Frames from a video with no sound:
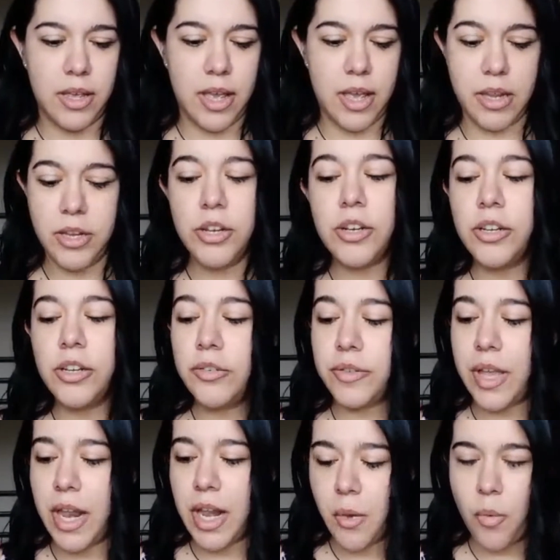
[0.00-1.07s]
And you can
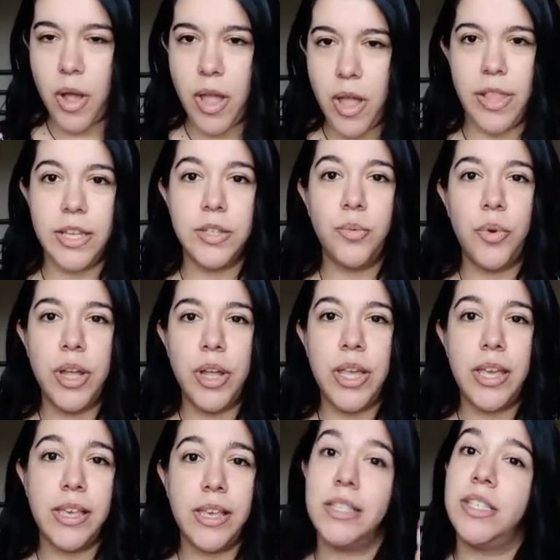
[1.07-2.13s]
use any one. This one
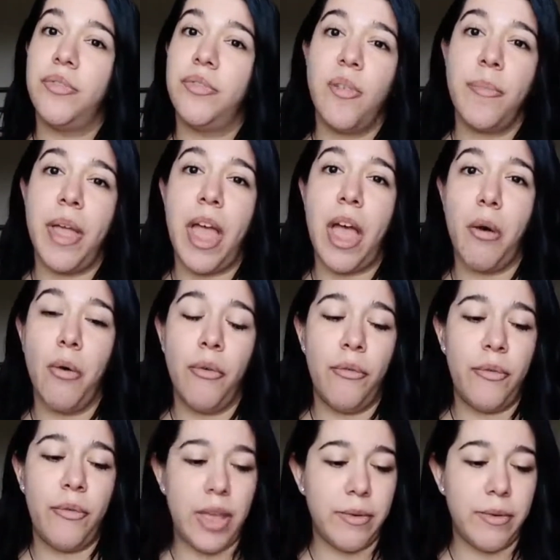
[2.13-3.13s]
is from e.l.f.